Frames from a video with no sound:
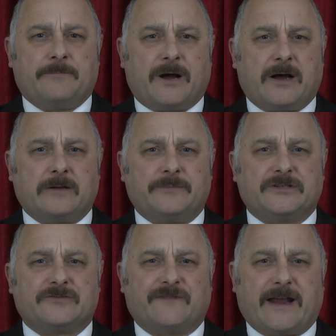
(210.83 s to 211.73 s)

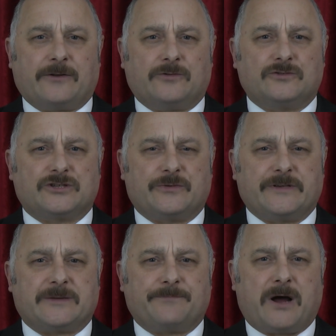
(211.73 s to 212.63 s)
Barnabas Reynolds, who
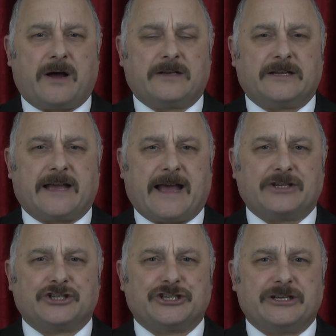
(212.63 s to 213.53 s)
is a partner
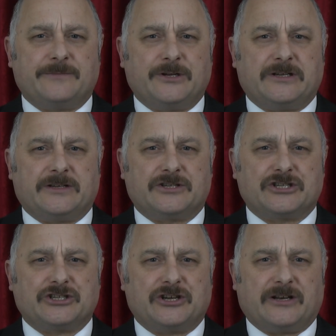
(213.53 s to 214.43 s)
at Shearman &
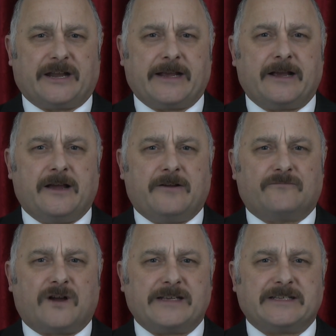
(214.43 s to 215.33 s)
Sterling,
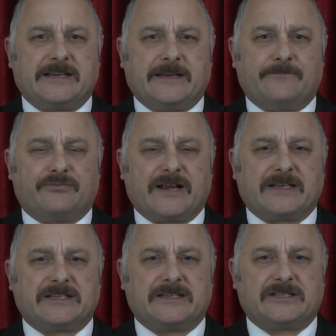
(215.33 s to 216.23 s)
writing in
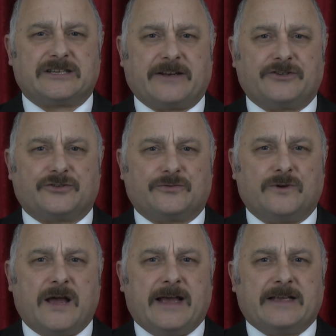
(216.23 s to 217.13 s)
Brexit Central,